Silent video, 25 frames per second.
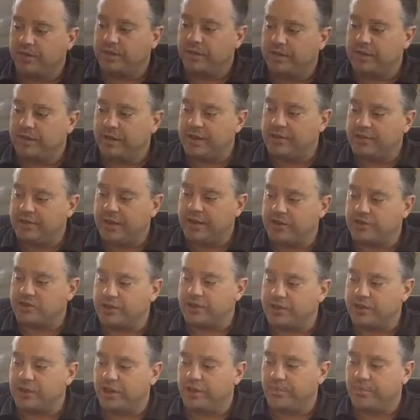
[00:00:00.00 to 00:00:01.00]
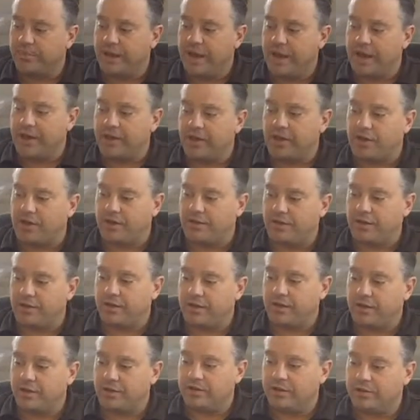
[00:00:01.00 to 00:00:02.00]
They've actually cut back
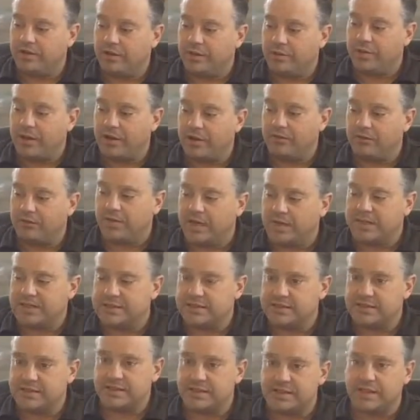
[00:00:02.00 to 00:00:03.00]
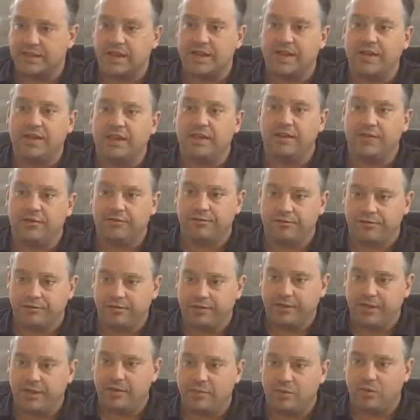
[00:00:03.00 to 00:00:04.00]
on the amount of licenses that they give
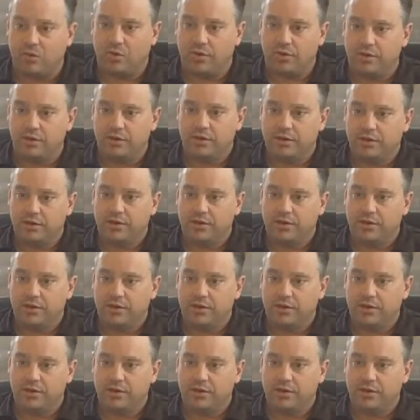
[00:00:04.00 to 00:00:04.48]
anymore.